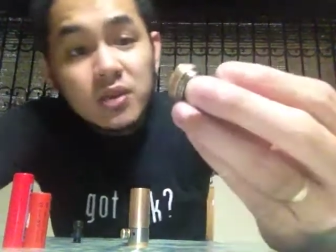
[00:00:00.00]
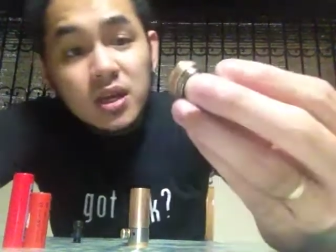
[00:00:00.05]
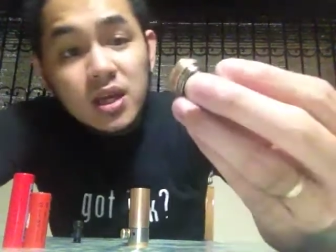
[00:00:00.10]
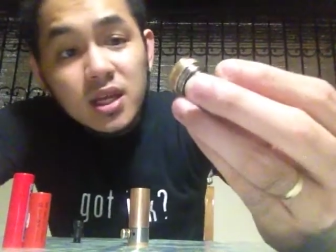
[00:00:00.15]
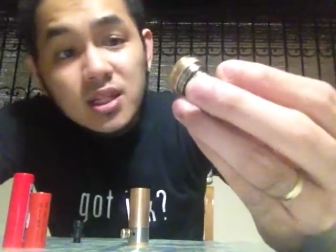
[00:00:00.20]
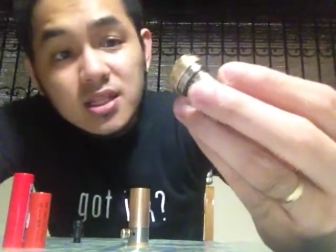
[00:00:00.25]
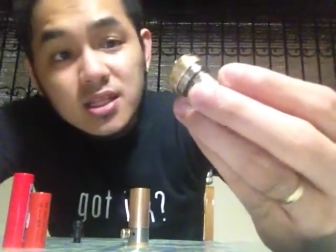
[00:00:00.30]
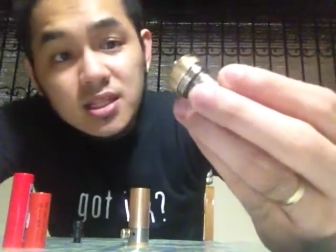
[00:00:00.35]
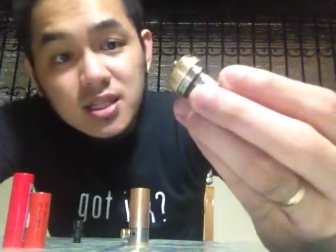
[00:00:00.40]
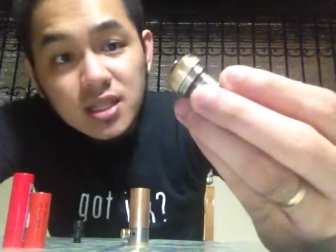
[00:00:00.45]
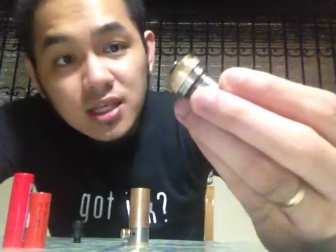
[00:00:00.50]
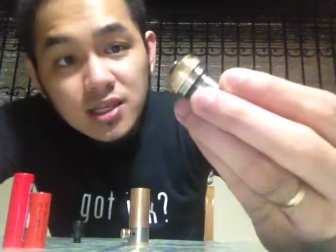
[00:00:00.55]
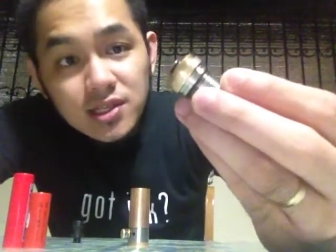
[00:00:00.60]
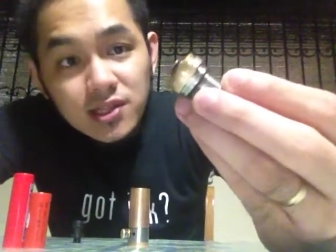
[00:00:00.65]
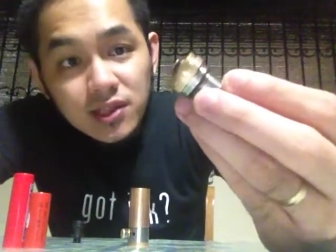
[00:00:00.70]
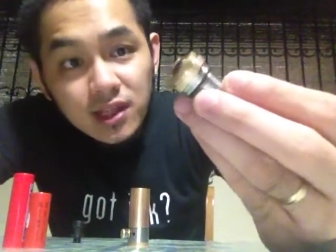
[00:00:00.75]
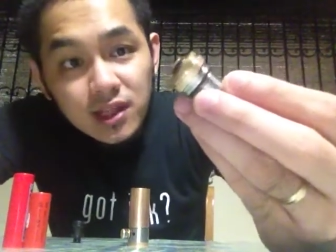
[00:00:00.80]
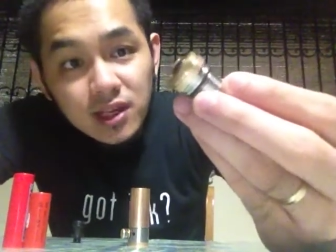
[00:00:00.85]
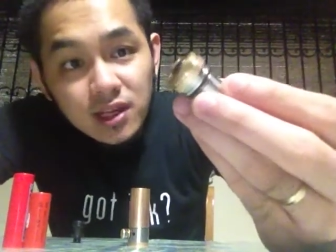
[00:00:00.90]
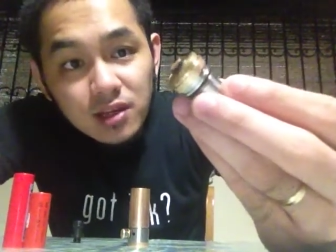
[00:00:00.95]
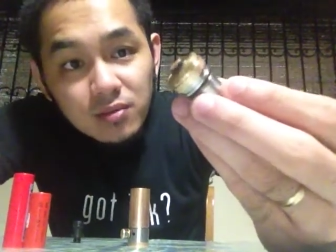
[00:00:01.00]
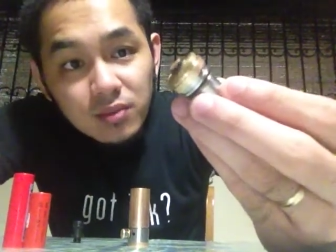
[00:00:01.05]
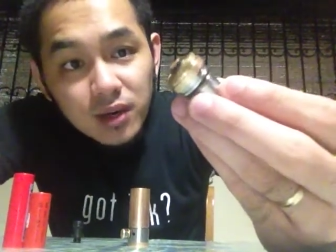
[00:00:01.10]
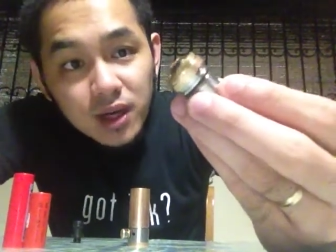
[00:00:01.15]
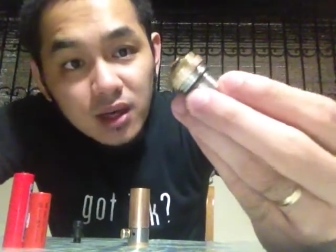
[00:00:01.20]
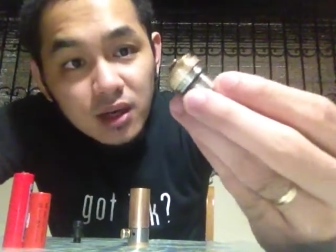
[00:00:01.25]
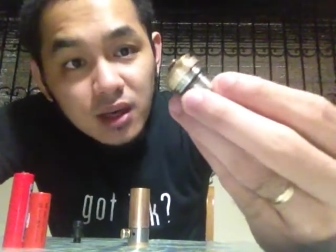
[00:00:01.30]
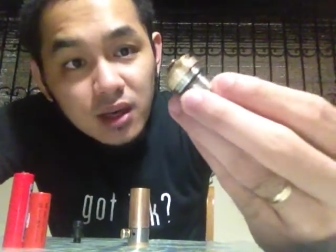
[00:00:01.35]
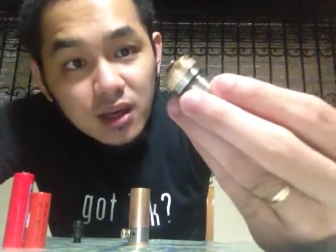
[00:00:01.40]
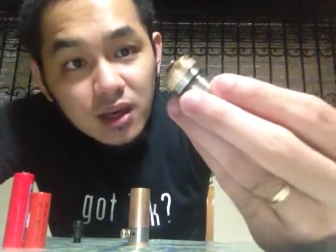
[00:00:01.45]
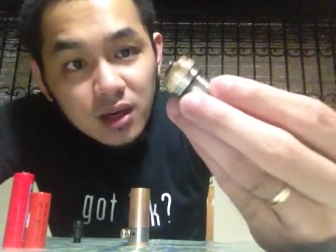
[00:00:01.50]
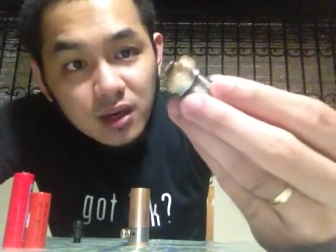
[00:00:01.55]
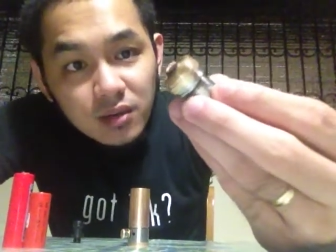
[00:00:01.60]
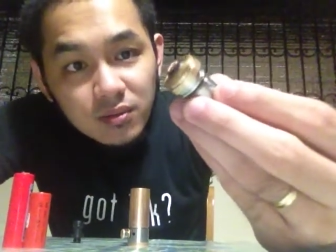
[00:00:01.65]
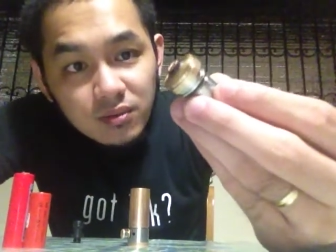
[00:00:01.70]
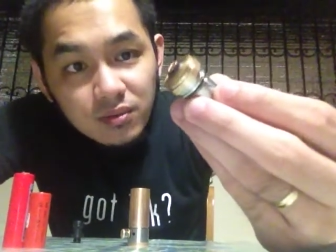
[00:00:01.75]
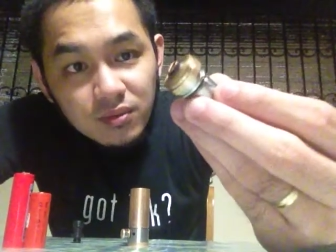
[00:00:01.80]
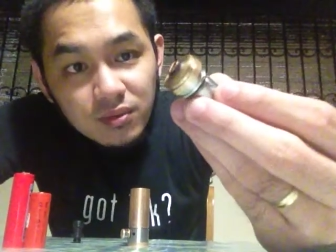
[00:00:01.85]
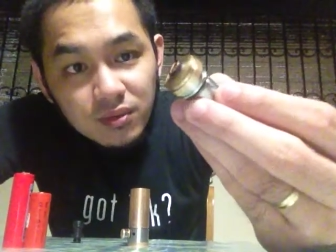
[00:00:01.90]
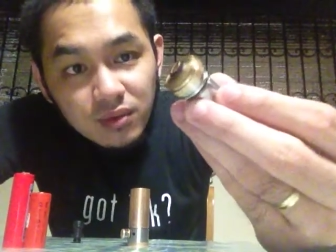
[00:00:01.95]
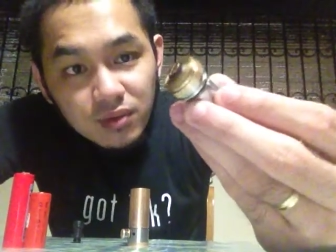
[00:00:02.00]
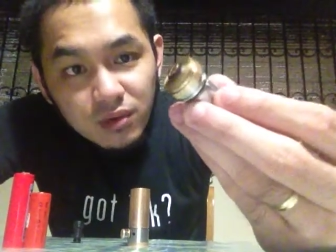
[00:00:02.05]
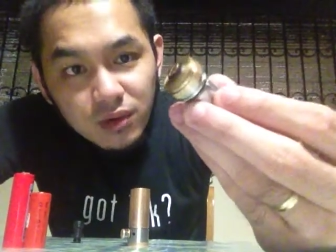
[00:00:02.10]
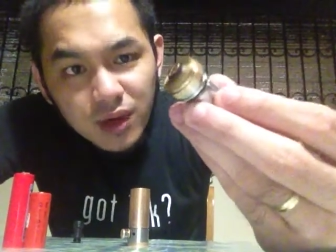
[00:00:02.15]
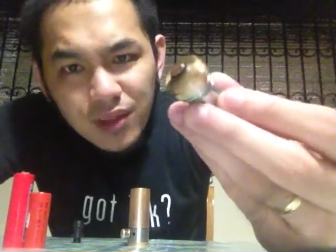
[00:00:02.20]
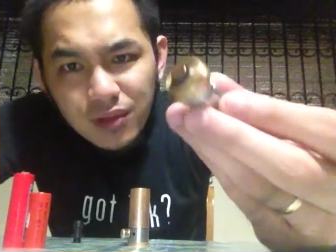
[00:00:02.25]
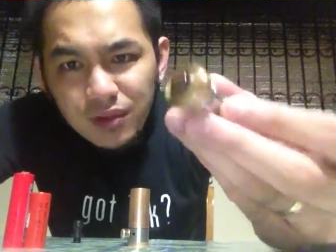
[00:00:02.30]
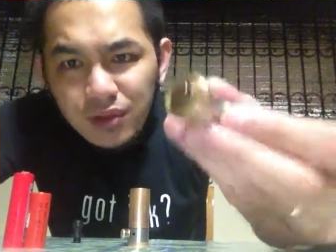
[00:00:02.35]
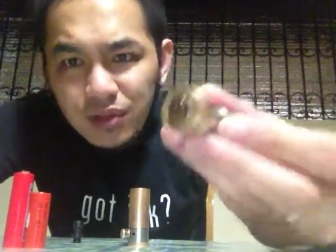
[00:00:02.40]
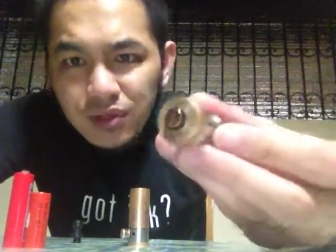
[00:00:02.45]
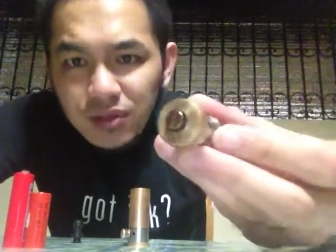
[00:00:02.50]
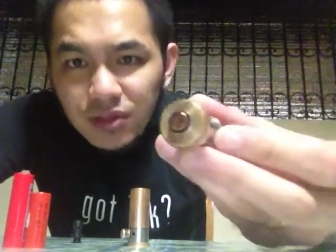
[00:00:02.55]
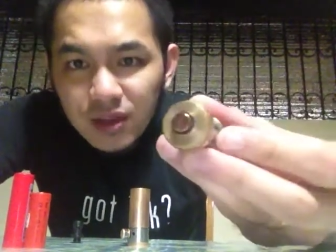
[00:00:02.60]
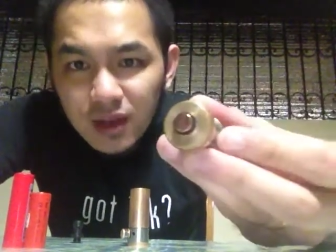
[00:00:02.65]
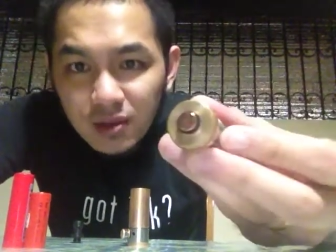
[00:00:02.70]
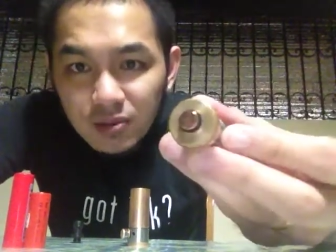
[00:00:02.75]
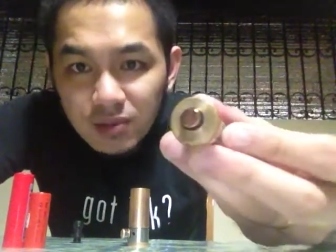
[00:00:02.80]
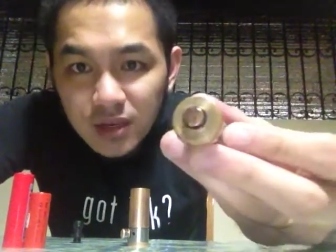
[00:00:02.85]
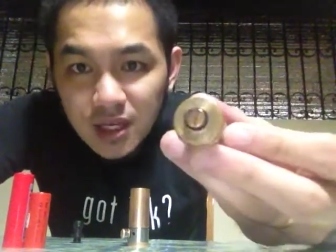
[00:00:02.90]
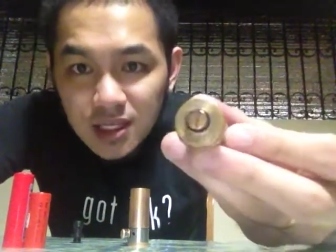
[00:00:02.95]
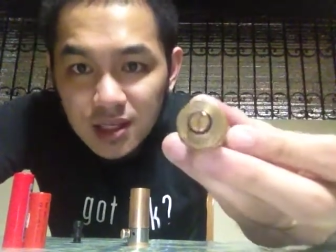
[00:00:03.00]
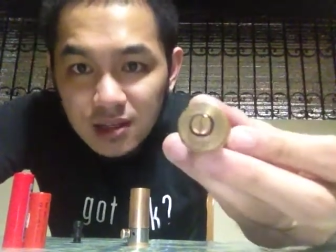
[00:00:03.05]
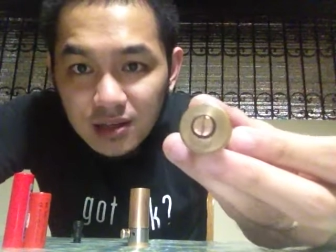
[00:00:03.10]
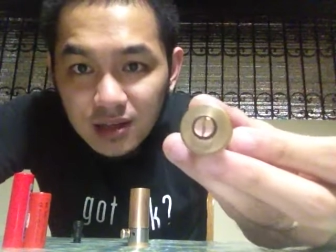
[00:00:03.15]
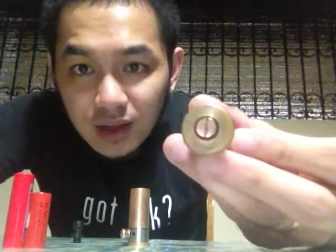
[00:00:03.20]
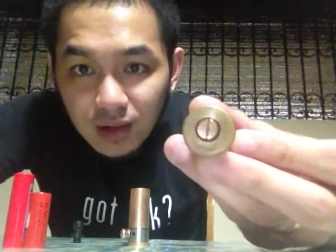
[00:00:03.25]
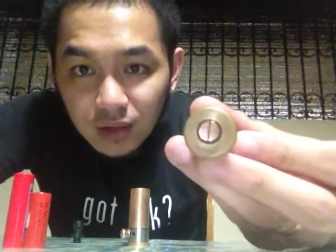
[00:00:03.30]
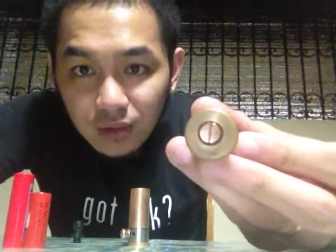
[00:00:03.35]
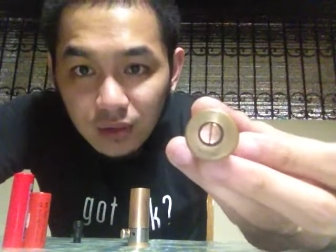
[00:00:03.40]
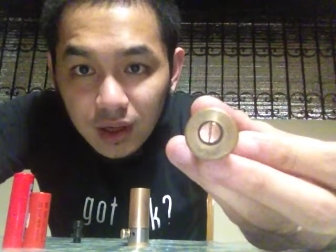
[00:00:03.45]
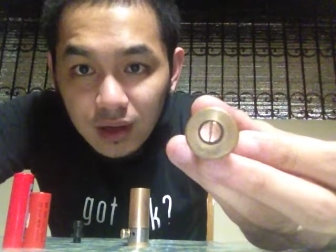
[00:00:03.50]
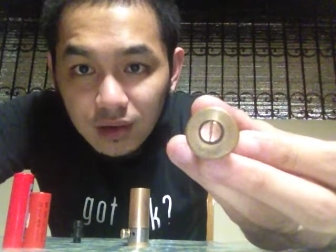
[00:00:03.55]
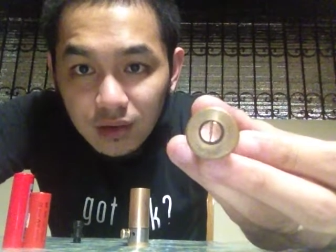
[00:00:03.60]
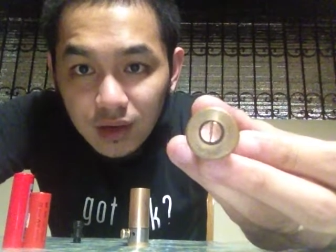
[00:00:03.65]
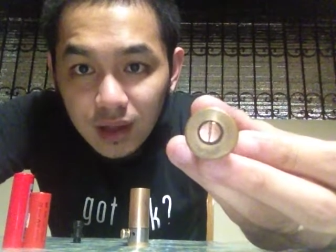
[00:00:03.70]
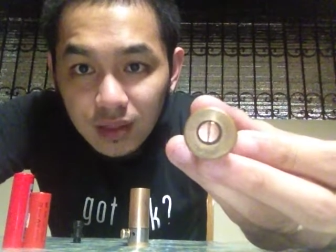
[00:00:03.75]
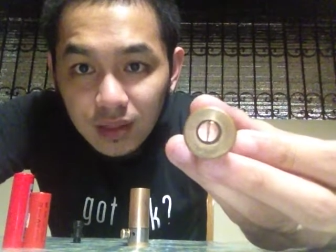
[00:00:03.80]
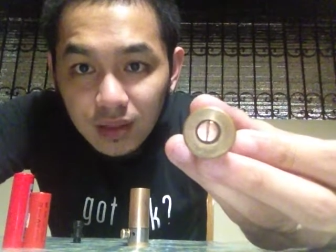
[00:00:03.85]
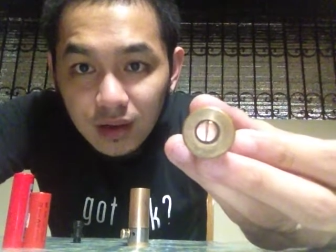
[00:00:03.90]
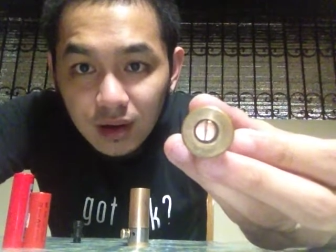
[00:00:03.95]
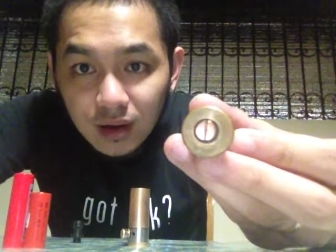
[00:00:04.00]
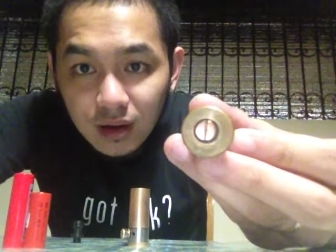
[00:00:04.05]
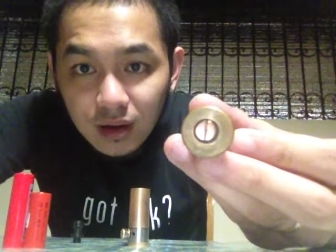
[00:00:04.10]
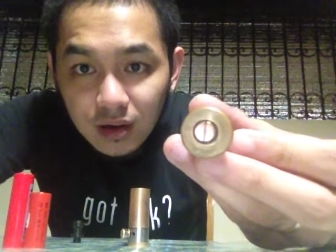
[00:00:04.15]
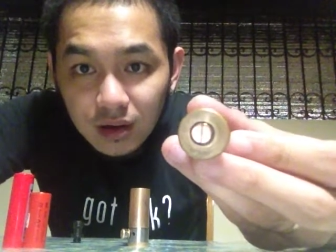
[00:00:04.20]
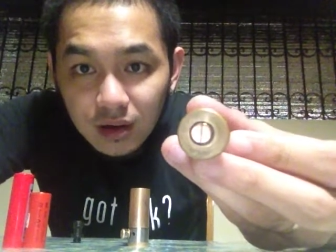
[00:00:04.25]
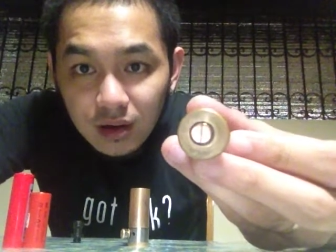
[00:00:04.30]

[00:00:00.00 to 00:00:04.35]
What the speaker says: It's insulated by a rather thick piece of Delrin right there.